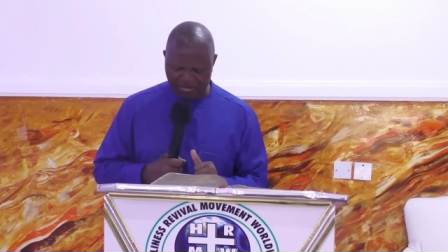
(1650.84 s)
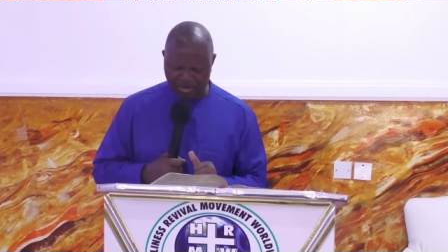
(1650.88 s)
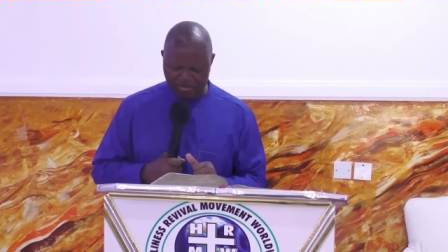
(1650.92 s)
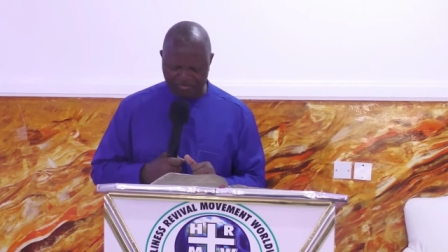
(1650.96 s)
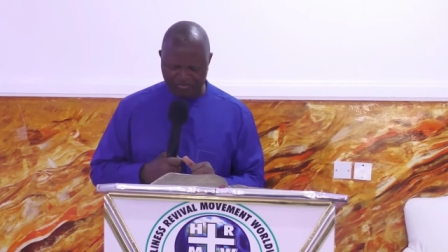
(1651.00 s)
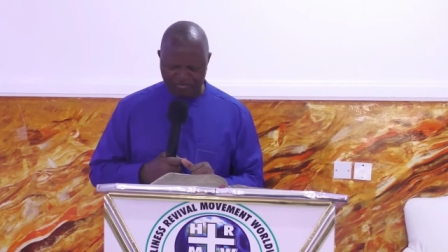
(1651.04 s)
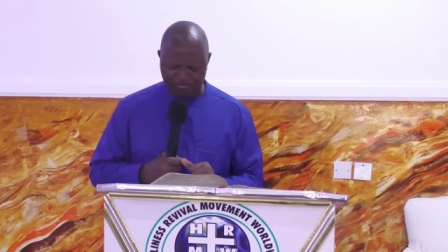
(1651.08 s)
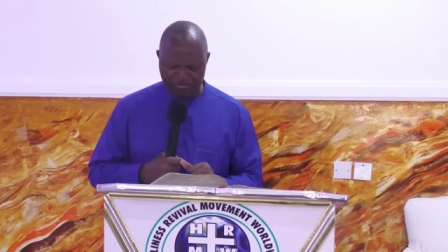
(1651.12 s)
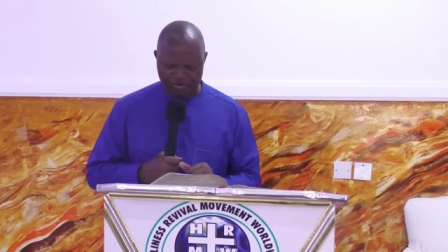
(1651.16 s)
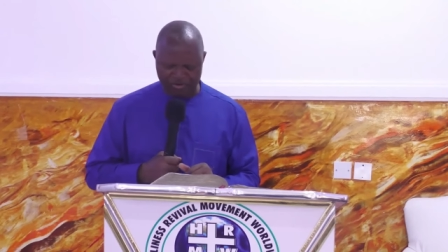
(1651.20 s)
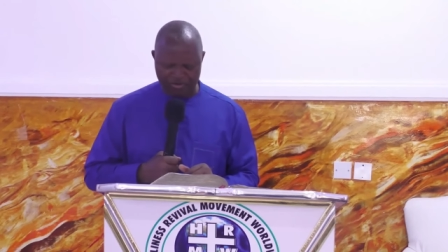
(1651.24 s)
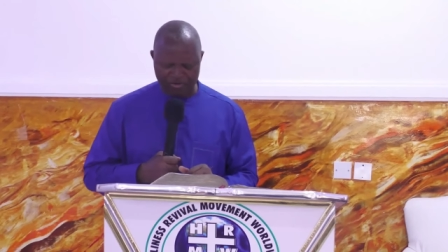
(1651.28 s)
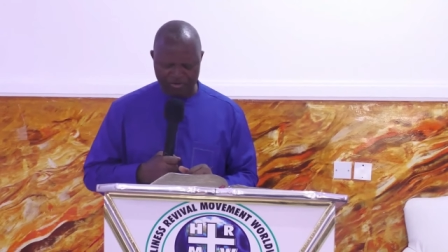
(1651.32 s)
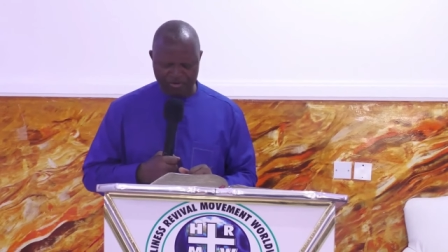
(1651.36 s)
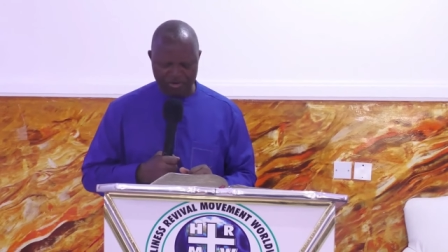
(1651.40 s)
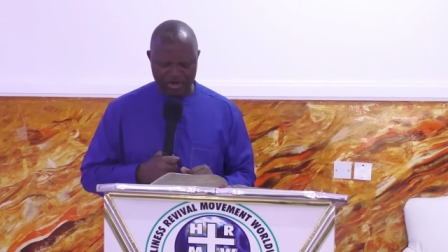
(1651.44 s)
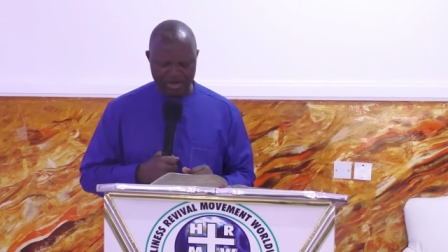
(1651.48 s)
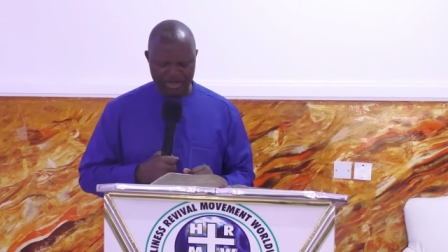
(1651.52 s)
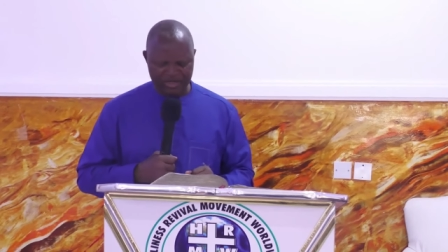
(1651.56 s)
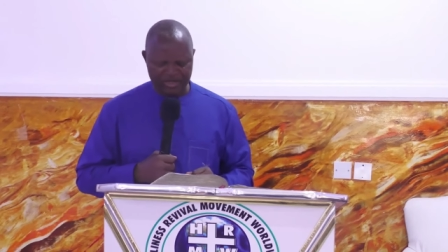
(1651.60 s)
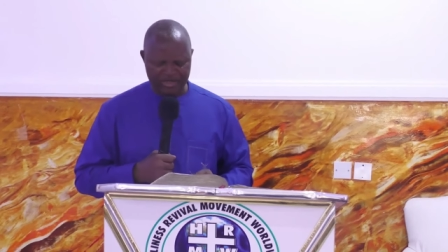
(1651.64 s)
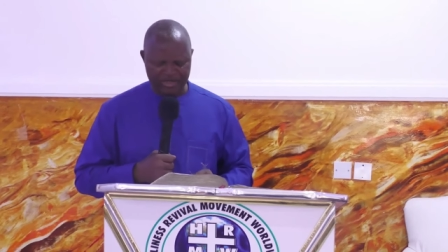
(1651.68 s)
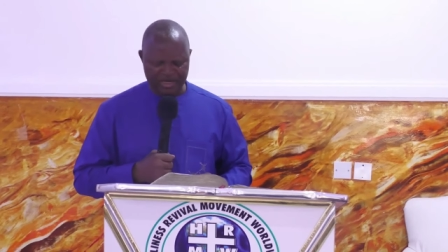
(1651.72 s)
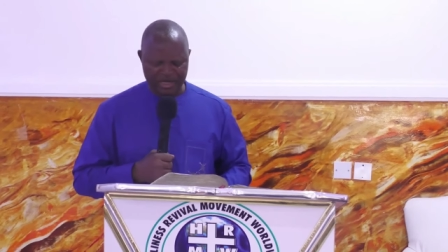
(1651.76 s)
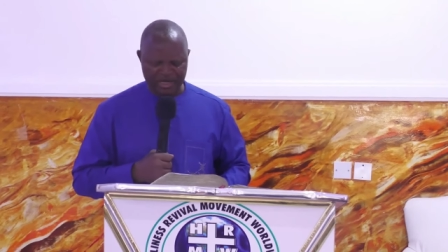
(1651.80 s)
four
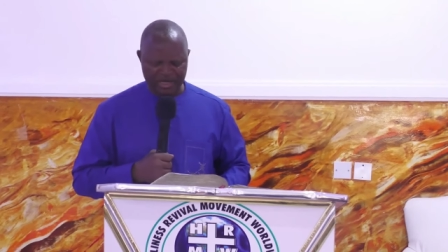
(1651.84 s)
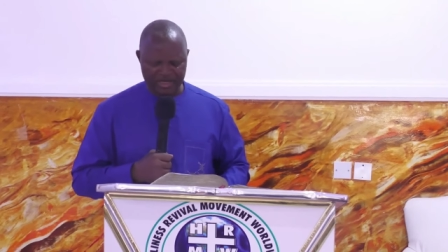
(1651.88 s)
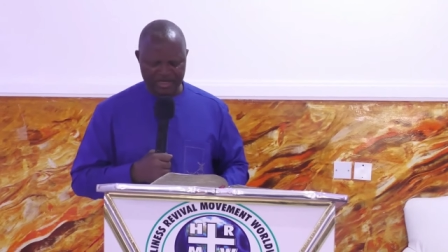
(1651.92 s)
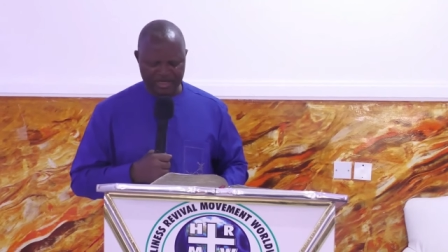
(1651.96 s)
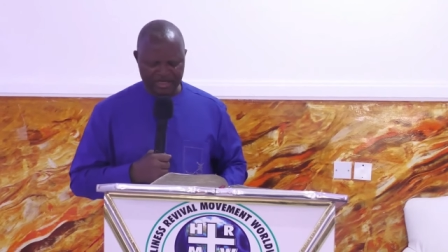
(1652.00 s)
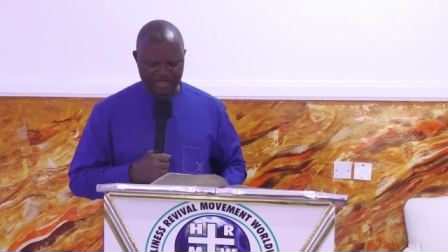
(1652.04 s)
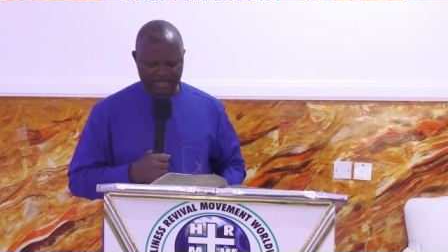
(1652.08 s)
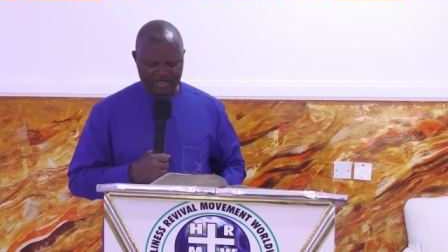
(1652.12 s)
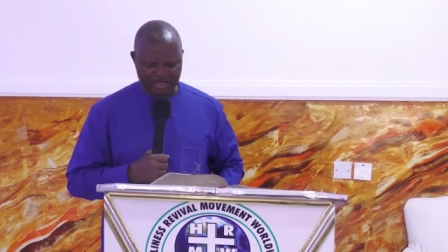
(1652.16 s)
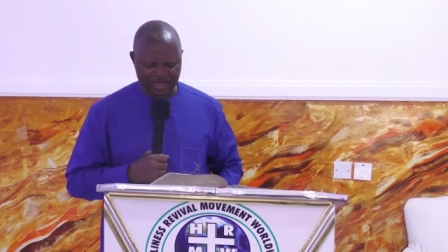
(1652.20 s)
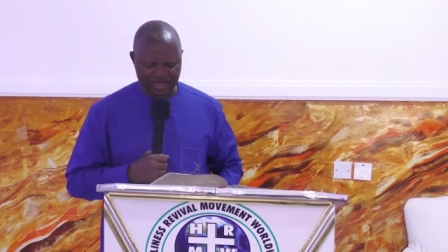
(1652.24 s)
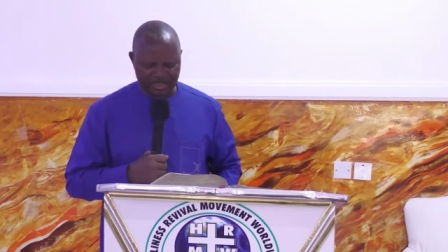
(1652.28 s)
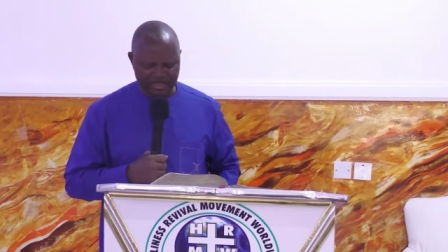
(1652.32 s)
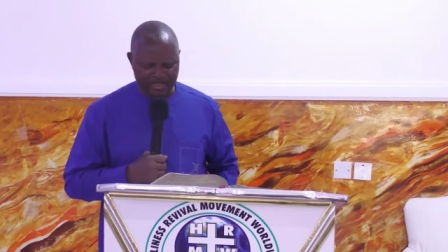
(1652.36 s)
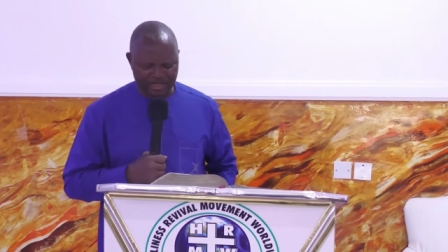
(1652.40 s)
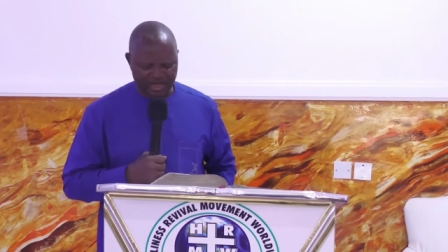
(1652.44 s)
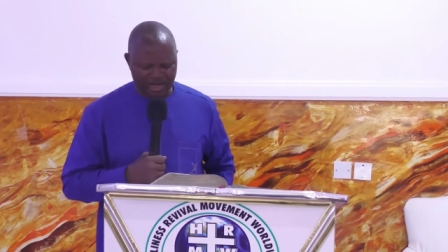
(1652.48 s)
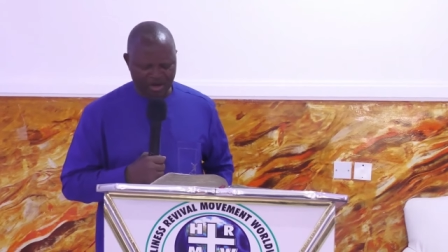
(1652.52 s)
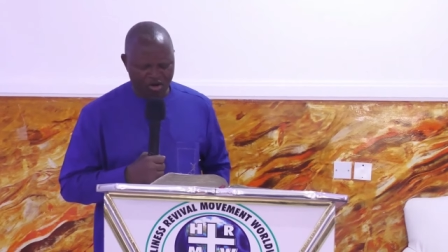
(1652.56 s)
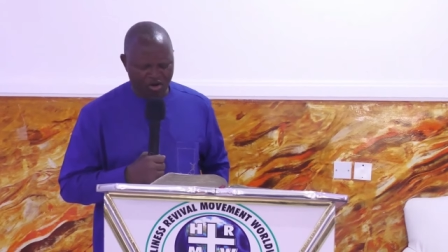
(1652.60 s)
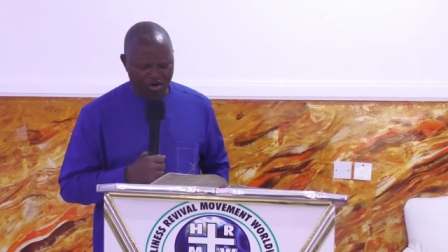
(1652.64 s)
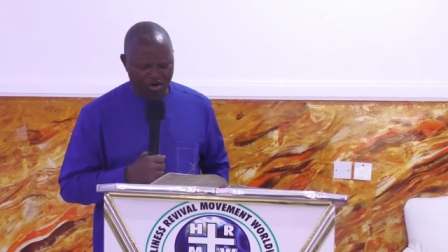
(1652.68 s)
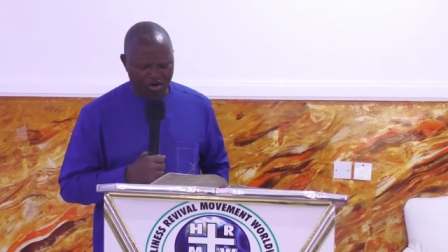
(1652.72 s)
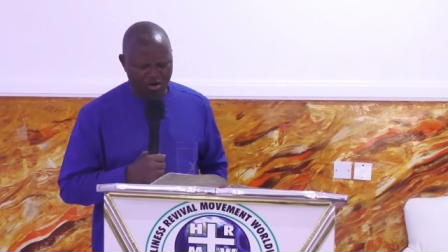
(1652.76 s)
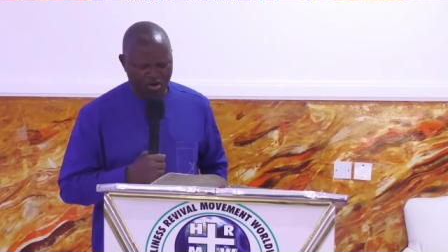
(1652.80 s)
neither shall thou
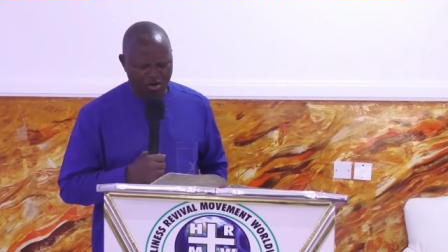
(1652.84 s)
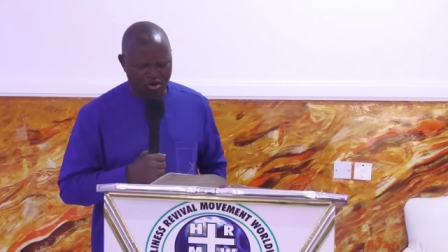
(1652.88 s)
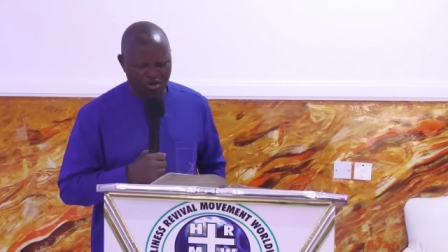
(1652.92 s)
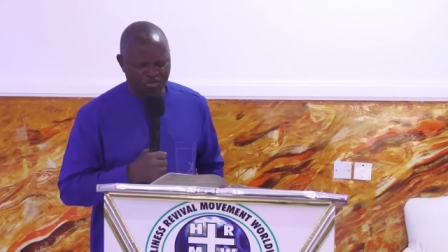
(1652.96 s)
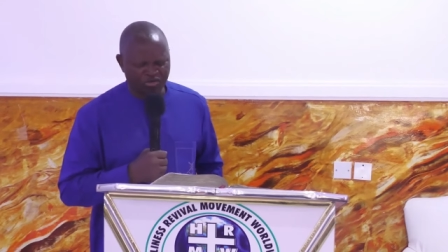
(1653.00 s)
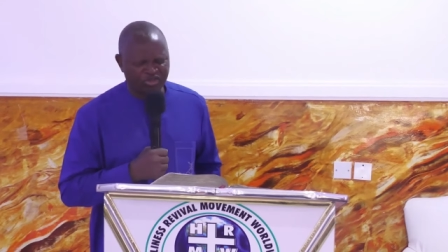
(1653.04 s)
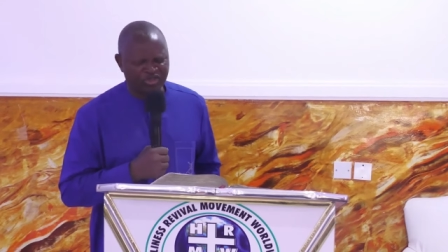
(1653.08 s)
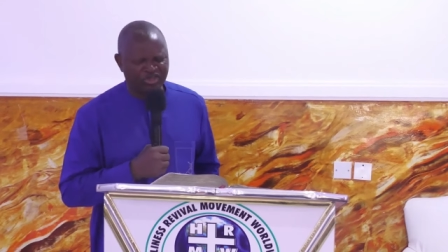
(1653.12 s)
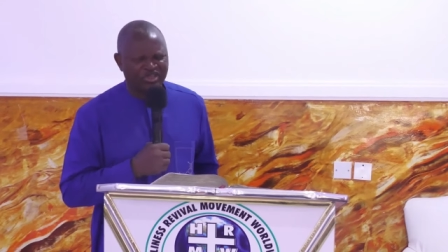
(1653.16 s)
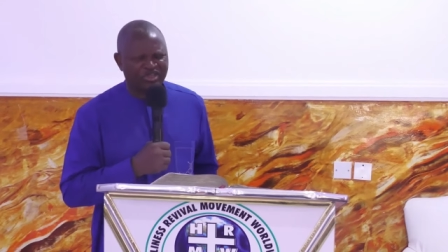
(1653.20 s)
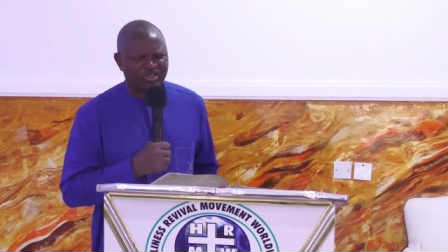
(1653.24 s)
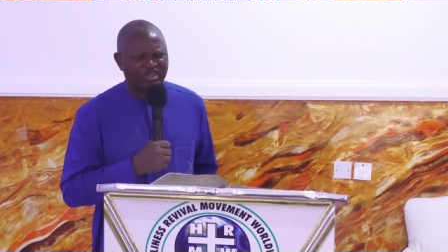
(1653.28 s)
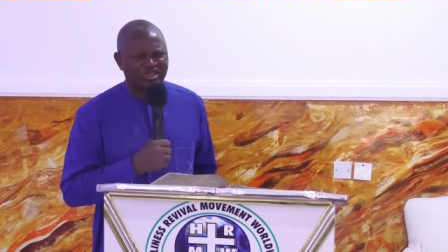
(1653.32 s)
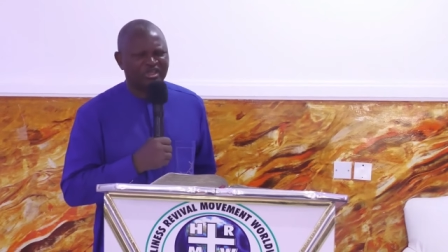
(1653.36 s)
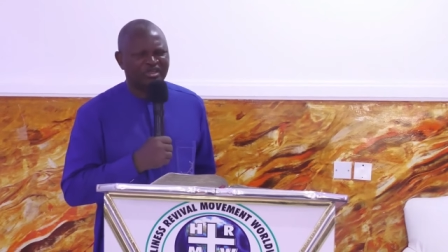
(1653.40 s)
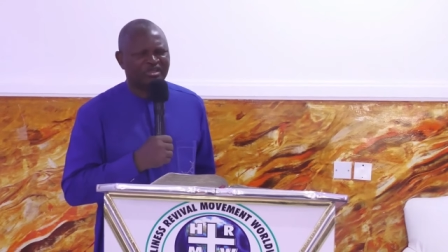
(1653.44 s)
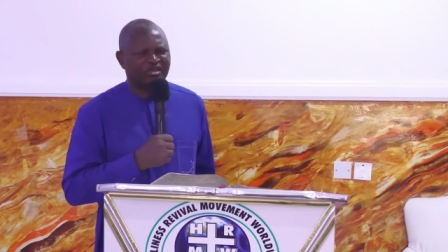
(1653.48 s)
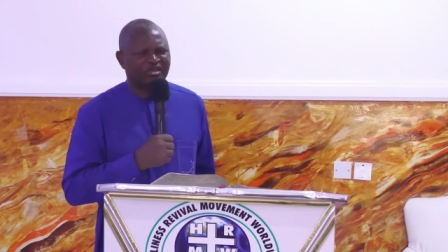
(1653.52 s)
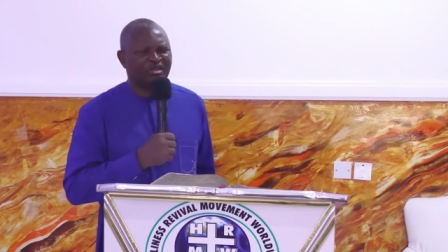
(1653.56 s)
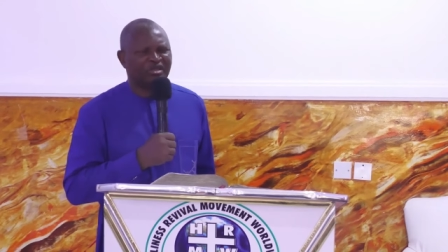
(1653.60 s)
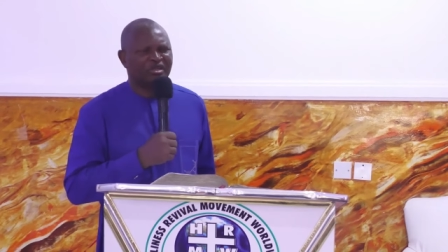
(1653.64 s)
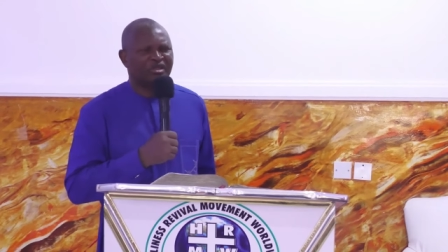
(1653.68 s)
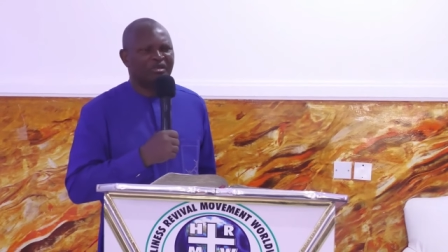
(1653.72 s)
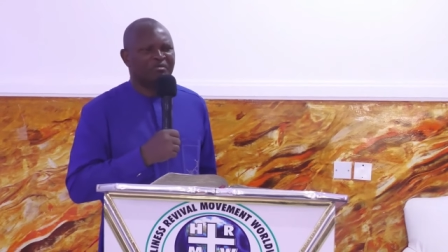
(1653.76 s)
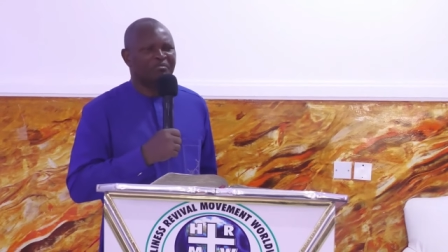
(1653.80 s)
conceal
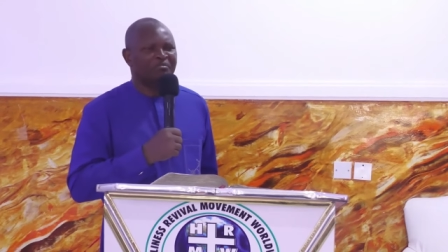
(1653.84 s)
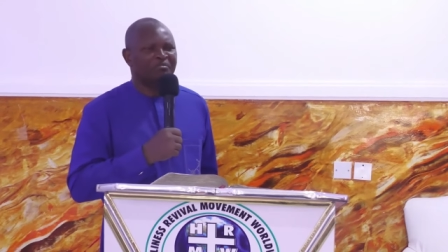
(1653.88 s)
him.